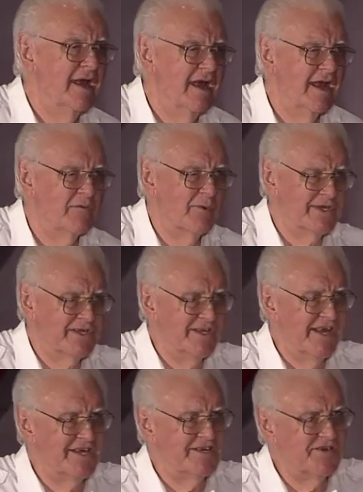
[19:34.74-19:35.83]
And what did
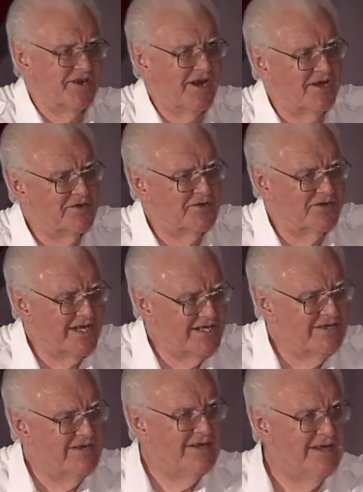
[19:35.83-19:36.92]
Netanyahu
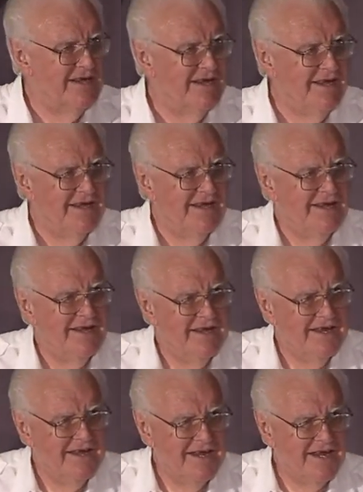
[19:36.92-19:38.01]
do?
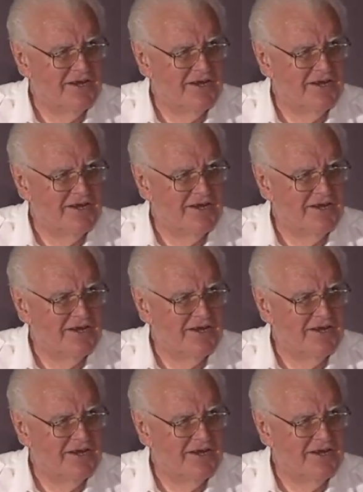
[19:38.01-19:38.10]
He